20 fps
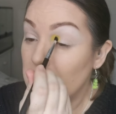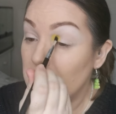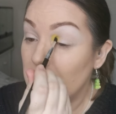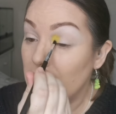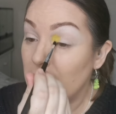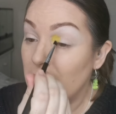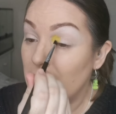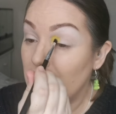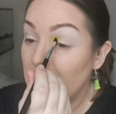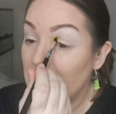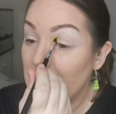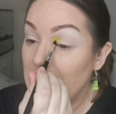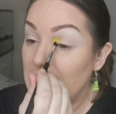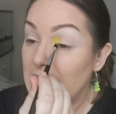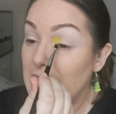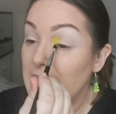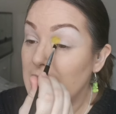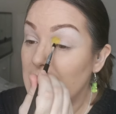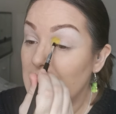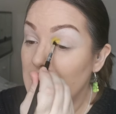But
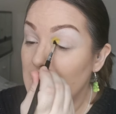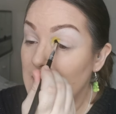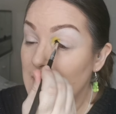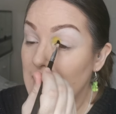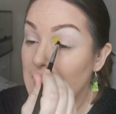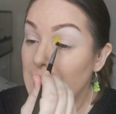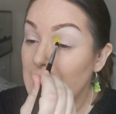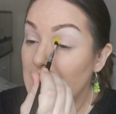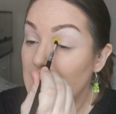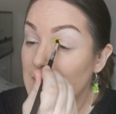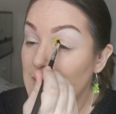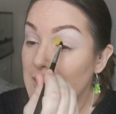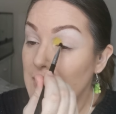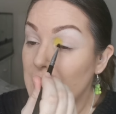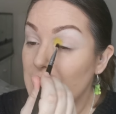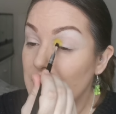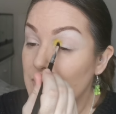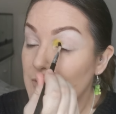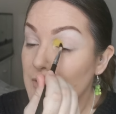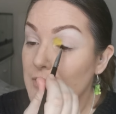I
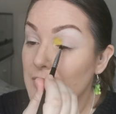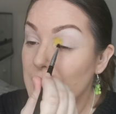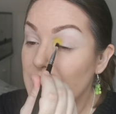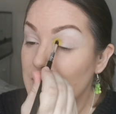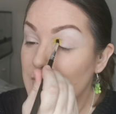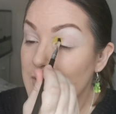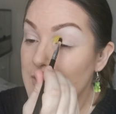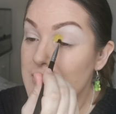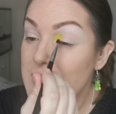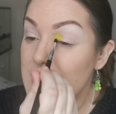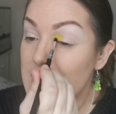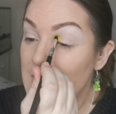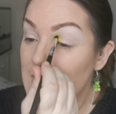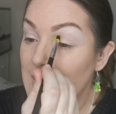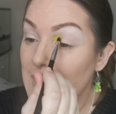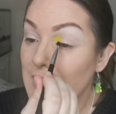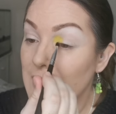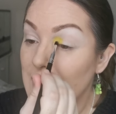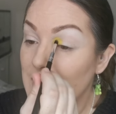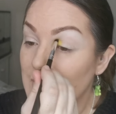love this
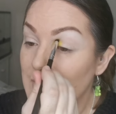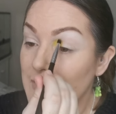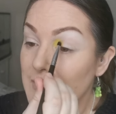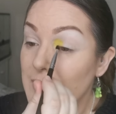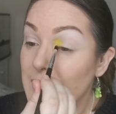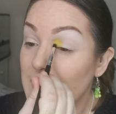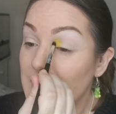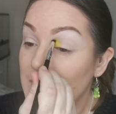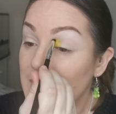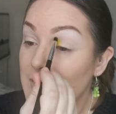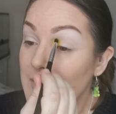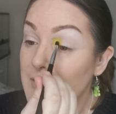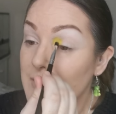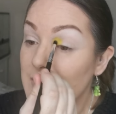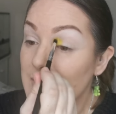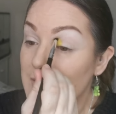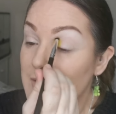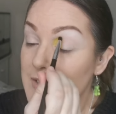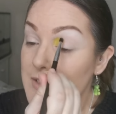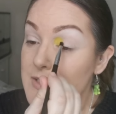yellow.
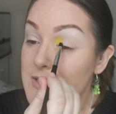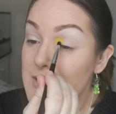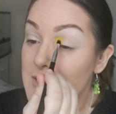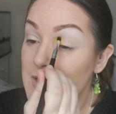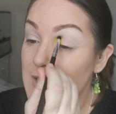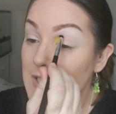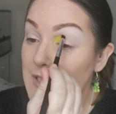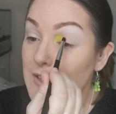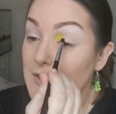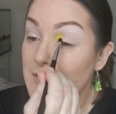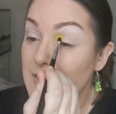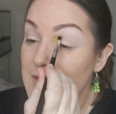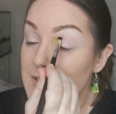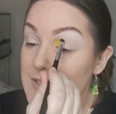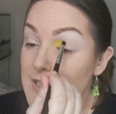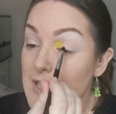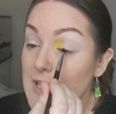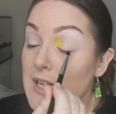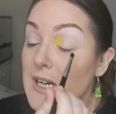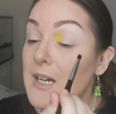This yellow
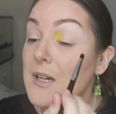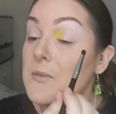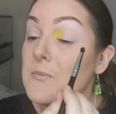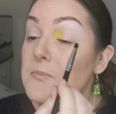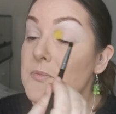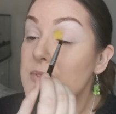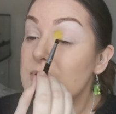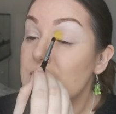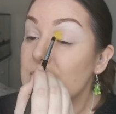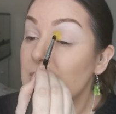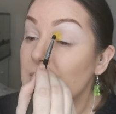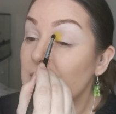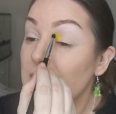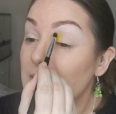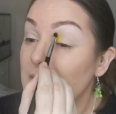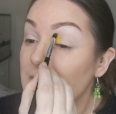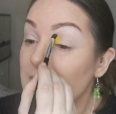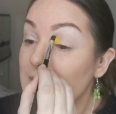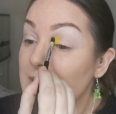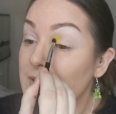is
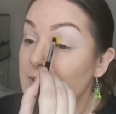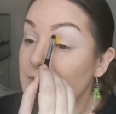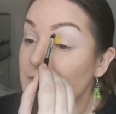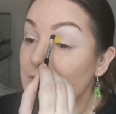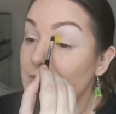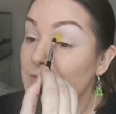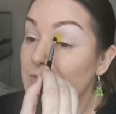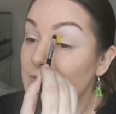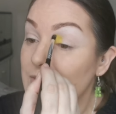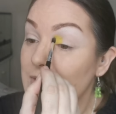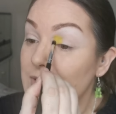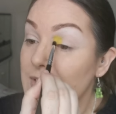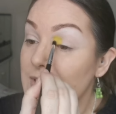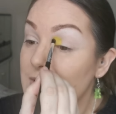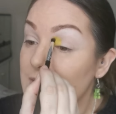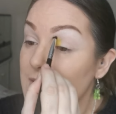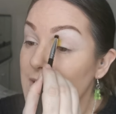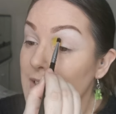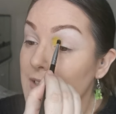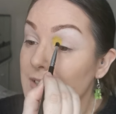absolutely
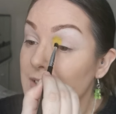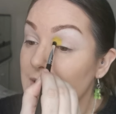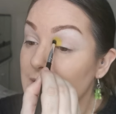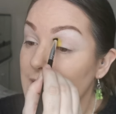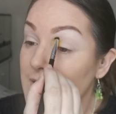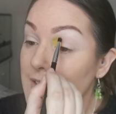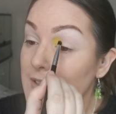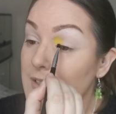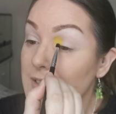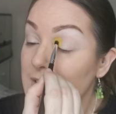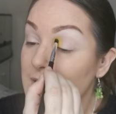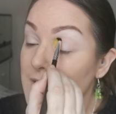stunning.